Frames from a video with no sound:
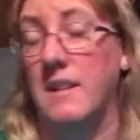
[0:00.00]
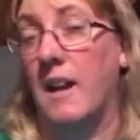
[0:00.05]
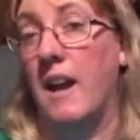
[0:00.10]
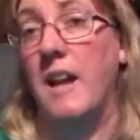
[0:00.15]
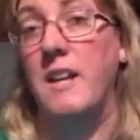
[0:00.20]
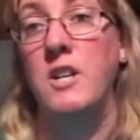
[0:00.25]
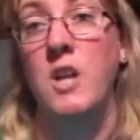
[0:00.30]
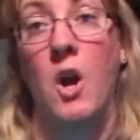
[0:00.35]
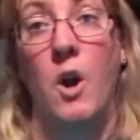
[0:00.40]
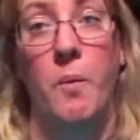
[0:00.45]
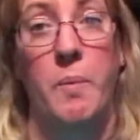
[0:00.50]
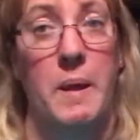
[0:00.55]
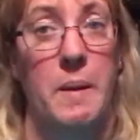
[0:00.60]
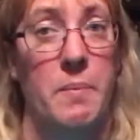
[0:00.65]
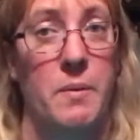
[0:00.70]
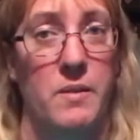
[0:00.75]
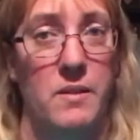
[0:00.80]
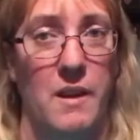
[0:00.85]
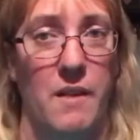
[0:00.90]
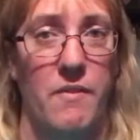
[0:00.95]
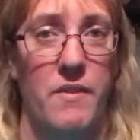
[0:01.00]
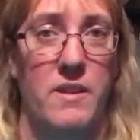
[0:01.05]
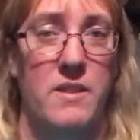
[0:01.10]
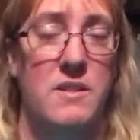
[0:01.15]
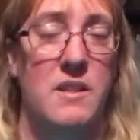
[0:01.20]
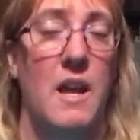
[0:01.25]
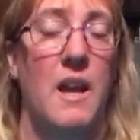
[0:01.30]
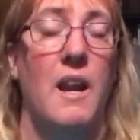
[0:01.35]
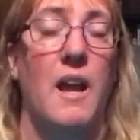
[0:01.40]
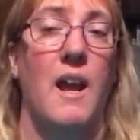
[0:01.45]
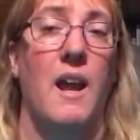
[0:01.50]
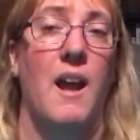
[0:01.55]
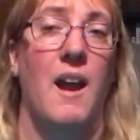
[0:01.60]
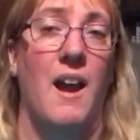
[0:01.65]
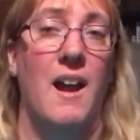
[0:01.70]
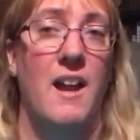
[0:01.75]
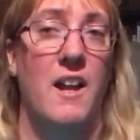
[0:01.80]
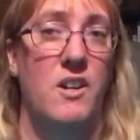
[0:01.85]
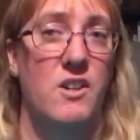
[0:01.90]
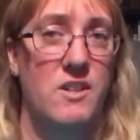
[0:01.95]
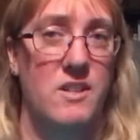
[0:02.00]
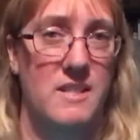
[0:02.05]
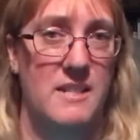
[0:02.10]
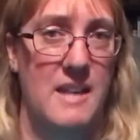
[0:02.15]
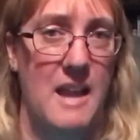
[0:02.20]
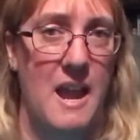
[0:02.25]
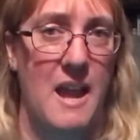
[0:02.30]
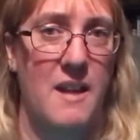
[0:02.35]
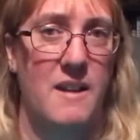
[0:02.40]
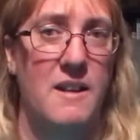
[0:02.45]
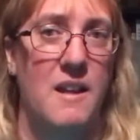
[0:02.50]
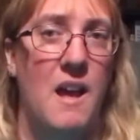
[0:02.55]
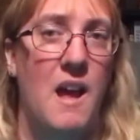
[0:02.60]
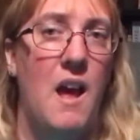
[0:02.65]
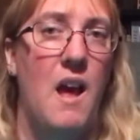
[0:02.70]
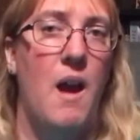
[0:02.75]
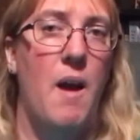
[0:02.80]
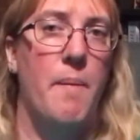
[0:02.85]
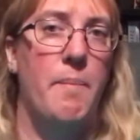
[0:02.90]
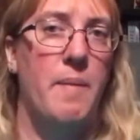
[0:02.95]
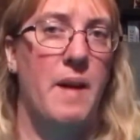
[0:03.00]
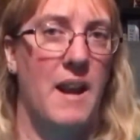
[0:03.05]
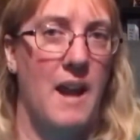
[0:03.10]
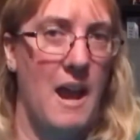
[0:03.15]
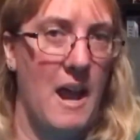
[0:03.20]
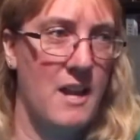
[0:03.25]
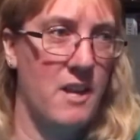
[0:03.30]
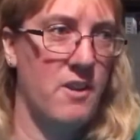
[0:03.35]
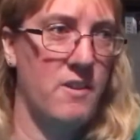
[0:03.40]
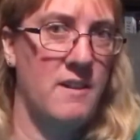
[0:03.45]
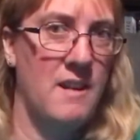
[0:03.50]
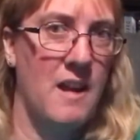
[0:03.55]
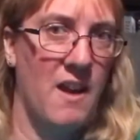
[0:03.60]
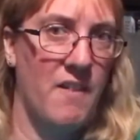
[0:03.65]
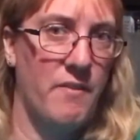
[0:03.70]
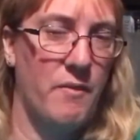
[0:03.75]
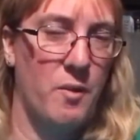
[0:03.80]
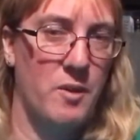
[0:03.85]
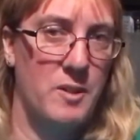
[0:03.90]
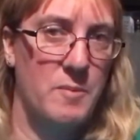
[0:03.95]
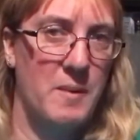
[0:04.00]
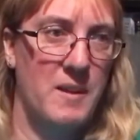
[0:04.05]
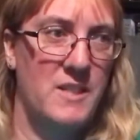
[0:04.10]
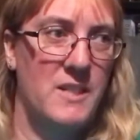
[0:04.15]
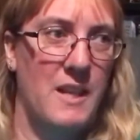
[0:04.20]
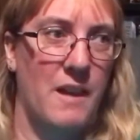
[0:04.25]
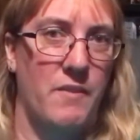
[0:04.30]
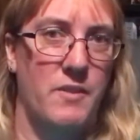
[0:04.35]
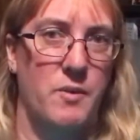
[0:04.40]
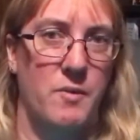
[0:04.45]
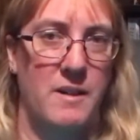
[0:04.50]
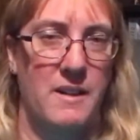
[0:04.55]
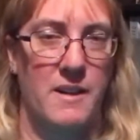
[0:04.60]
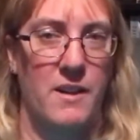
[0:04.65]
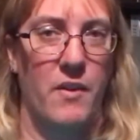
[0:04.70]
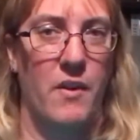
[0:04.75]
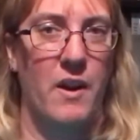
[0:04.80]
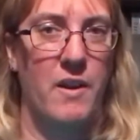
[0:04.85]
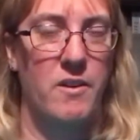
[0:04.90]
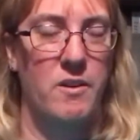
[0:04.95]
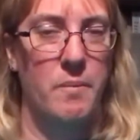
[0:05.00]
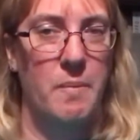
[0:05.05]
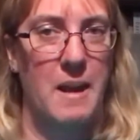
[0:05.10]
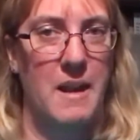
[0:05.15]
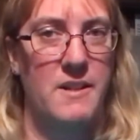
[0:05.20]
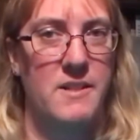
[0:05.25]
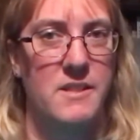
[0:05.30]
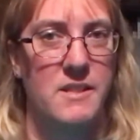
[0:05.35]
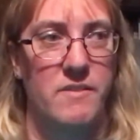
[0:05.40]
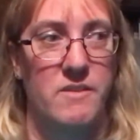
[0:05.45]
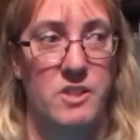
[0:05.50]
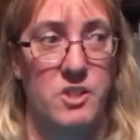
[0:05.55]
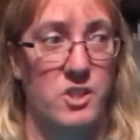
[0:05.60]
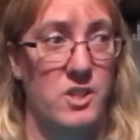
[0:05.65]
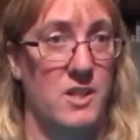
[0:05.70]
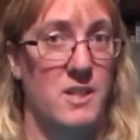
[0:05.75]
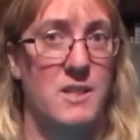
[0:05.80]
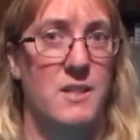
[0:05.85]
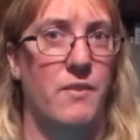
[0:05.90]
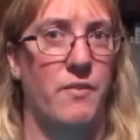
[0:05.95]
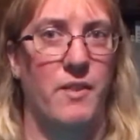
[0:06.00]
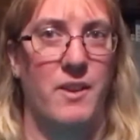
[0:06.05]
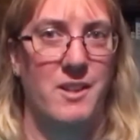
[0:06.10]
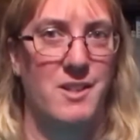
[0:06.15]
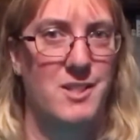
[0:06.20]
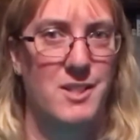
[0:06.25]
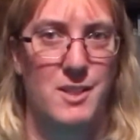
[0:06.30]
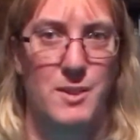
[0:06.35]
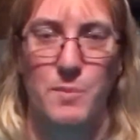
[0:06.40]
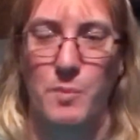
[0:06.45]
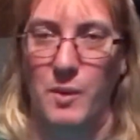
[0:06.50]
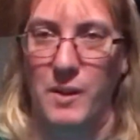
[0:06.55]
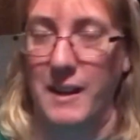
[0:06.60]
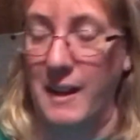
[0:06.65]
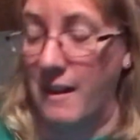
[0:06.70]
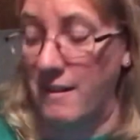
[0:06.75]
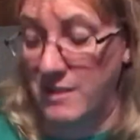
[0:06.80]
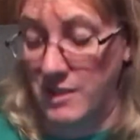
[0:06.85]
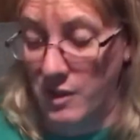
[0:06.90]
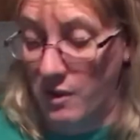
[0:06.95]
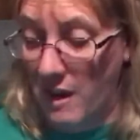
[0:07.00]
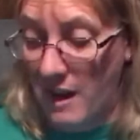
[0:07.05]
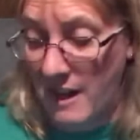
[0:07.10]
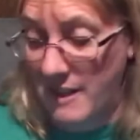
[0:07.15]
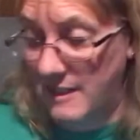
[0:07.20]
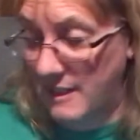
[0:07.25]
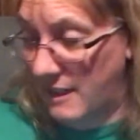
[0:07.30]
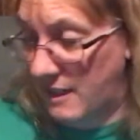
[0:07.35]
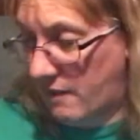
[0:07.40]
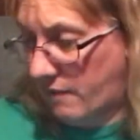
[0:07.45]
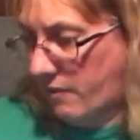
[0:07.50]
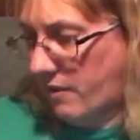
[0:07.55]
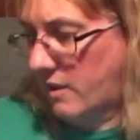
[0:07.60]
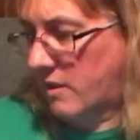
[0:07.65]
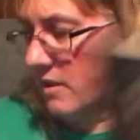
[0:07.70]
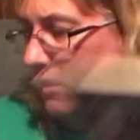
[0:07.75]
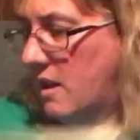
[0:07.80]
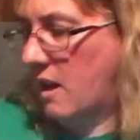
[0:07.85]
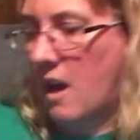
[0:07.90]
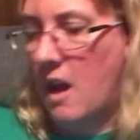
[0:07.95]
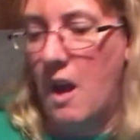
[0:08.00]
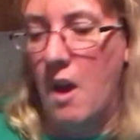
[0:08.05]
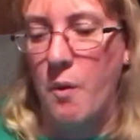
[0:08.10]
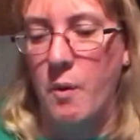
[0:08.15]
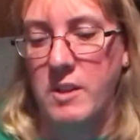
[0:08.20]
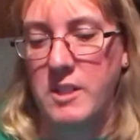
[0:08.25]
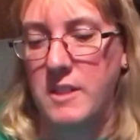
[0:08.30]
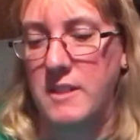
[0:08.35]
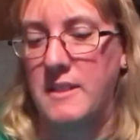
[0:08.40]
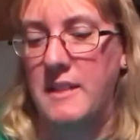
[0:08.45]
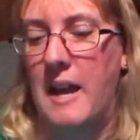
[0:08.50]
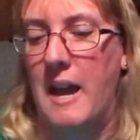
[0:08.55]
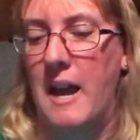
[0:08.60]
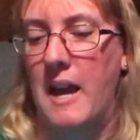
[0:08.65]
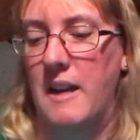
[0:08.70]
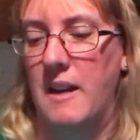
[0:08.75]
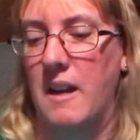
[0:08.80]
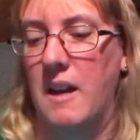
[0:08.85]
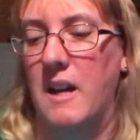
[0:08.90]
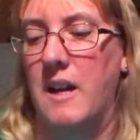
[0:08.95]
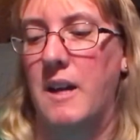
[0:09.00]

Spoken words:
know people love this, and I understand, but I could not force myself to read another 100 pages of this just to finish this book out. So I DNF this, which is sad,